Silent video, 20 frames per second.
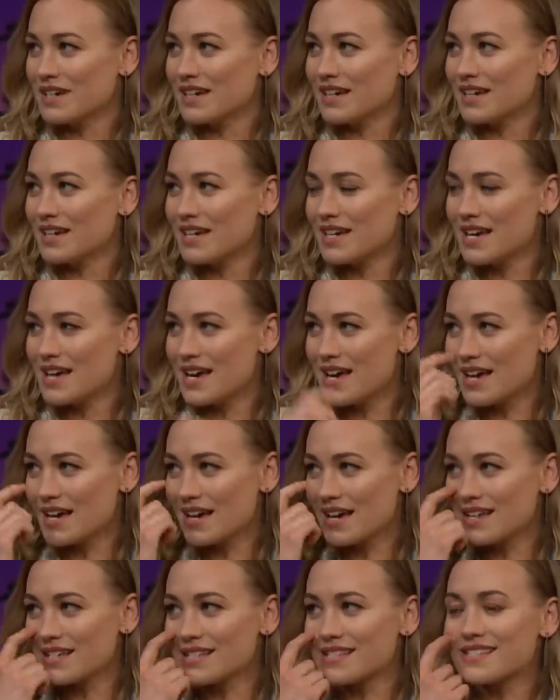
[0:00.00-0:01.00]
Yeah, it must. It
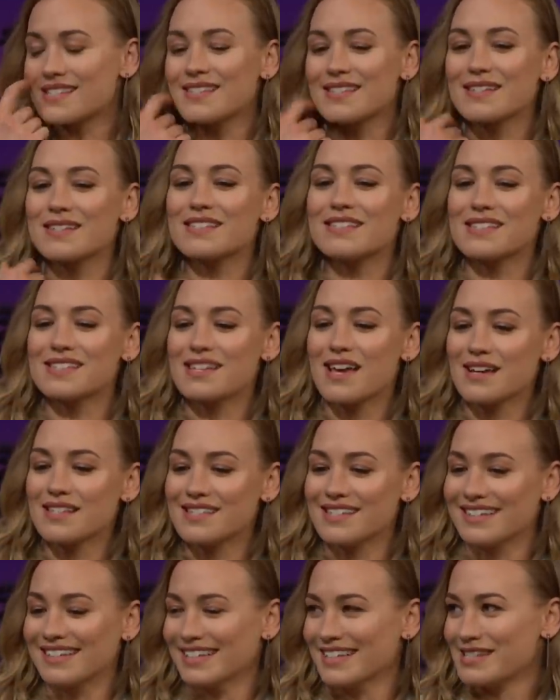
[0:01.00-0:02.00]
gets
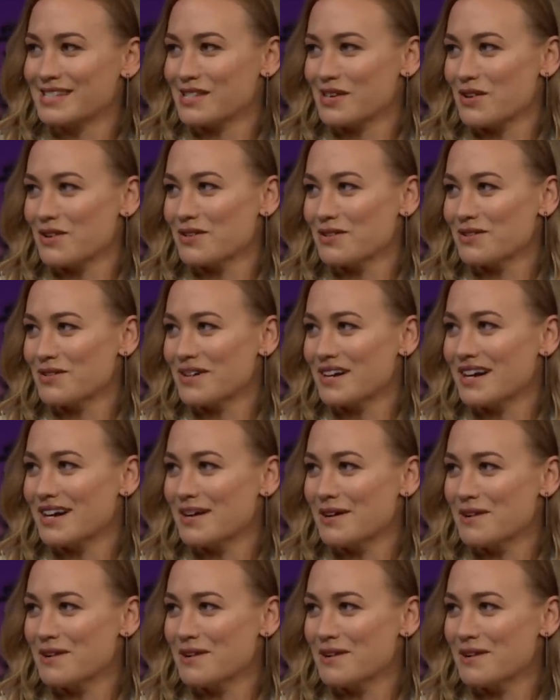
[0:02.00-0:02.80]
disgustingly so.